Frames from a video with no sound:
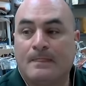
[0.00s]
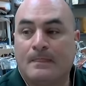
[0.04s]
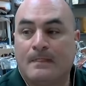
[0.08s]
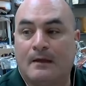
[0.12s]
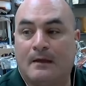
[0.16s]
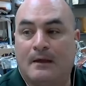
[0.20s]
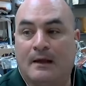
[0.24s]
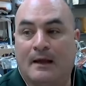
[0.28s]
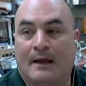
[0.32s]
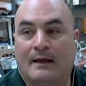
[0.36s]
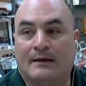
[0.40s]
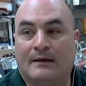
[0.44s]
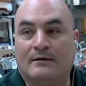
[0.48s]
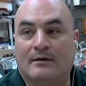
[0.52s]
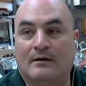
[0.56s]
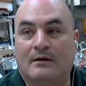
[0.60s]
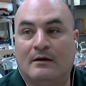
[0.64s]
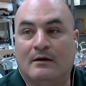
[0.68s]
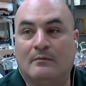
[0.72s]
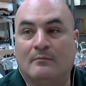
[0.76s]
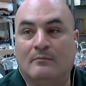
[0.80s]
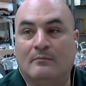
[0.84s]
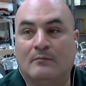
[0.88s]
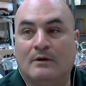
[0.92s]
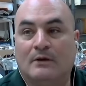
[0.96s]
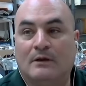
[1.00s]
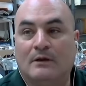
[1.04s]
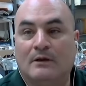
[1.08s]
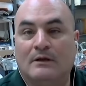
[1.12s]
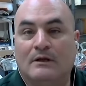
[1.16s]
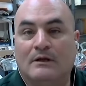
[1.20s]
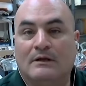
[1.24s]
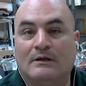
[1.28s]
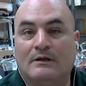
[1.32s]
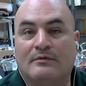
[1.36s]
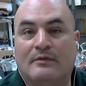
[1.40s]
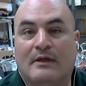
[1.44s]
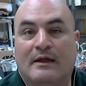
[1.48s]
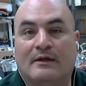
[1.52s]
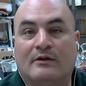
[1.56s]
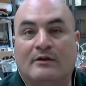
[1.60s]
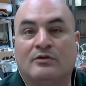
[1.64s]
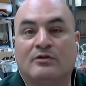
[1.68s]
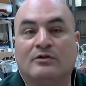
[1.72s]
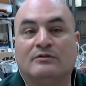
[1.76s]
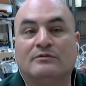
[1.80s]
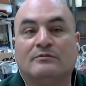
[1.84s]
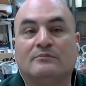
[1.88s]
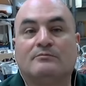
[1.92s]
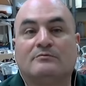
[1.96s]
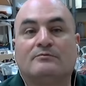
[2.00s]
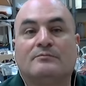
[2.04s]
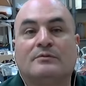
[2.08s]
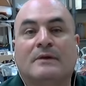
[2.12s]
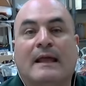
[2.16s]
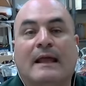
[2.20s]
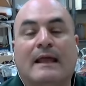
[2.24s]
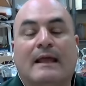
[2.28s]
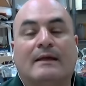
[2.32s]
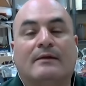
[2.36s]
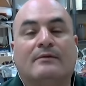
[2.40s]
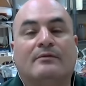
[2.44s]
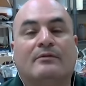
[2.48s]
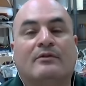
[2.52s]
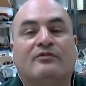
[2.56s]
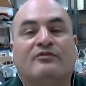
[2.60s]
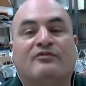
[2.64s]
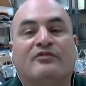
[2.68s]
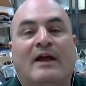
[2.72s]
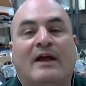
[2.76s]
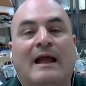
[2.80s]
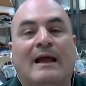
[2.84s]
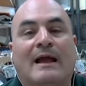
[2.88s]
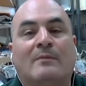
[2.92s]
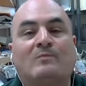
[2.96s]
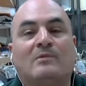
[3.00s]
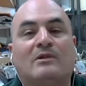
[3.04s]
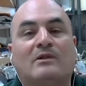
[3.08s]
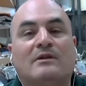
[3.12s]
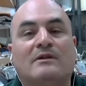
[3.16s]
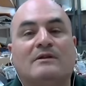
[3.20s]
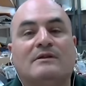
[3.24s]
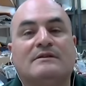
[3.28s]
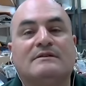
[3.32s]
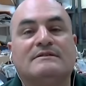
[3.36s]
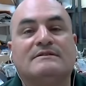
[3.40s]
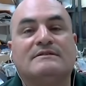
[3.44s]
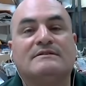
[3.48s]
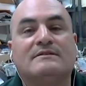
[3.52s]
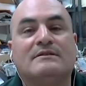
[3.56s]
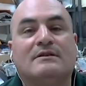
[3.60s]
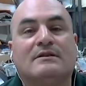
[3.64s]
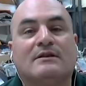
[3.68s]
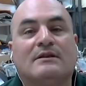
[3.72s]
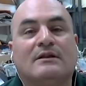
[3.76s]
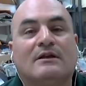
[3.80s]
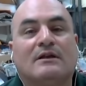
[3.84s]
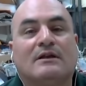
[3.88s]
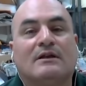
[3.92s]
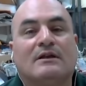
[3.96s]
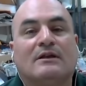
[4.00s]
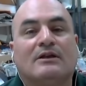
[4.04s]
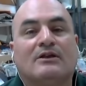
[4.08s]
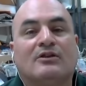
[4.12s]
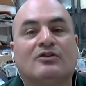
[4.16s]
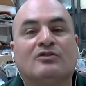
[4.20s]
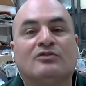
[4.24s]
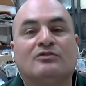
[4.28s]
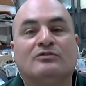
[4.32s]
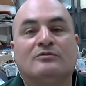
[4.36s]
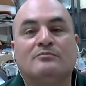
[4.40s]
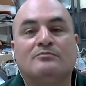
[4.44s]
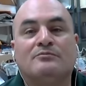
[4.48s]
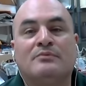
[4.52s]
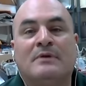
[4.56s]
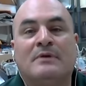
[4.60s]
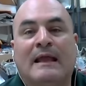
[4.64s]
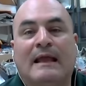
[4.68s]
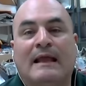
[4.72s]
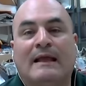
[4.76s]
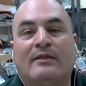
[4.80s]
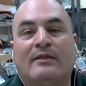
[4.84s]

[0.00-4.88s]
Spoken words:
and they couldn't pay, the families couldn't pay